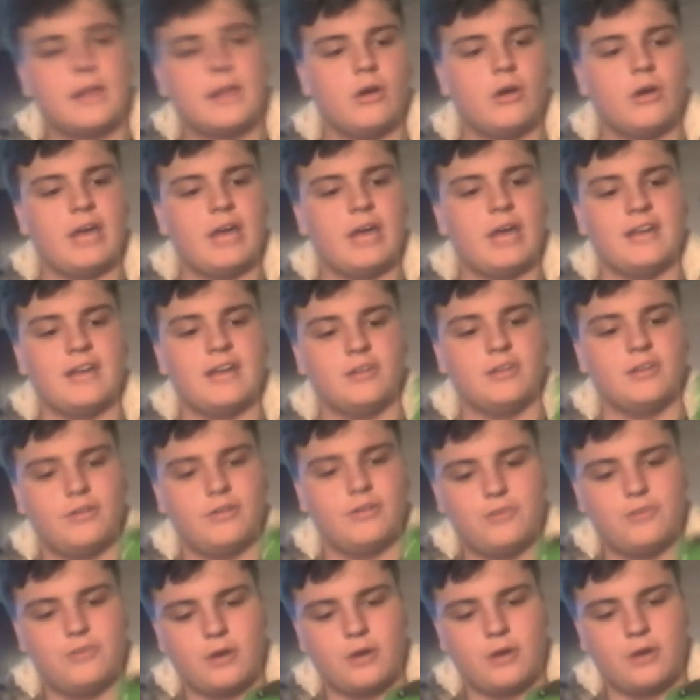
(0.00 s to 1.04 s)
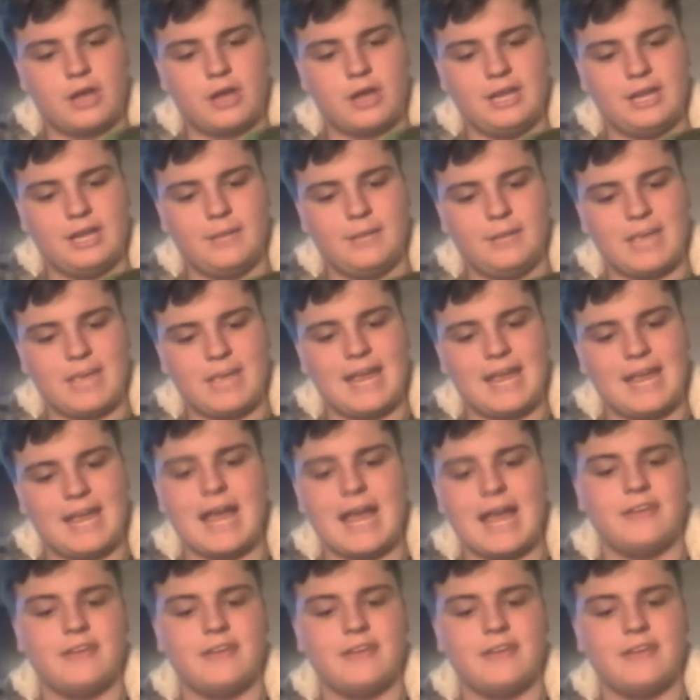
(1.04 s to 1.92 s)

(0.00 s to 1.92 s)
go ahead and look for it on eBay.